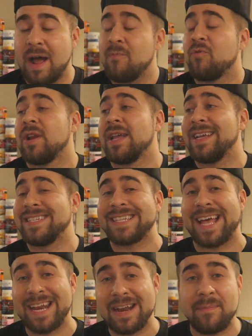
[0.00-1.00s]
it. I'm really
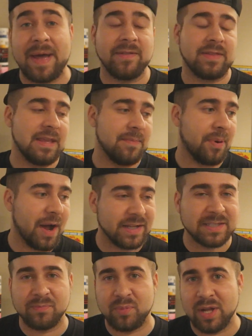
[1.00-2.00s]
excited about the
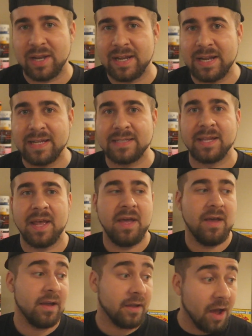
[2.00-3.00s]
possibilities
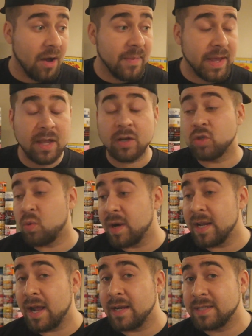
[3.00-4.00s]
coming
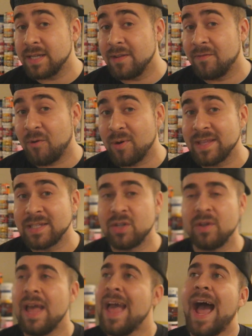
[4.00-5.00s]
2019 for this
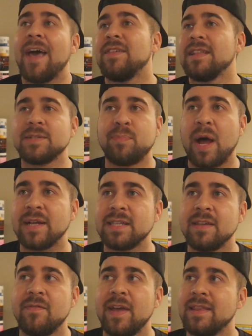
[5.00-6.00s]
year. I think this
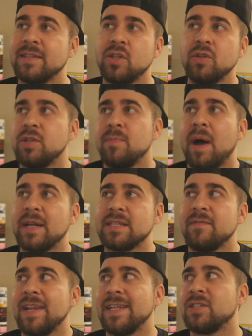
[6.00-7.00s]
boxing event, this YouTube
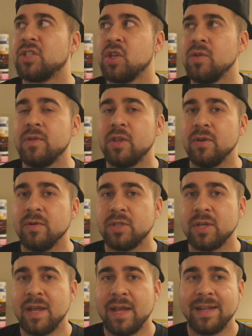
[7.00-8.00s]
boxing event, is too
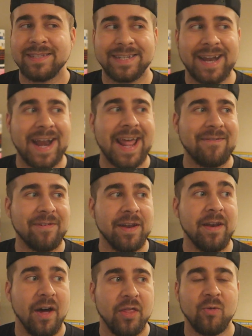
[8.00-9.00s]
huge to not have
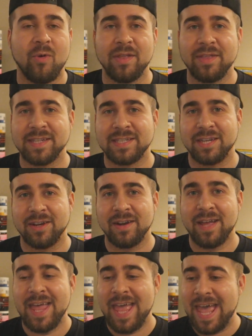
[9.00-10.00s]
another one this
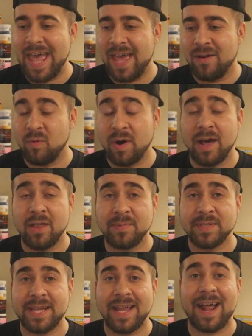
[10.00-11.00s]
year. And
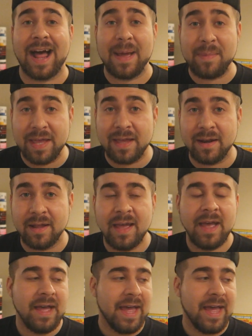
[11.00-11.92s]
100% I'm in.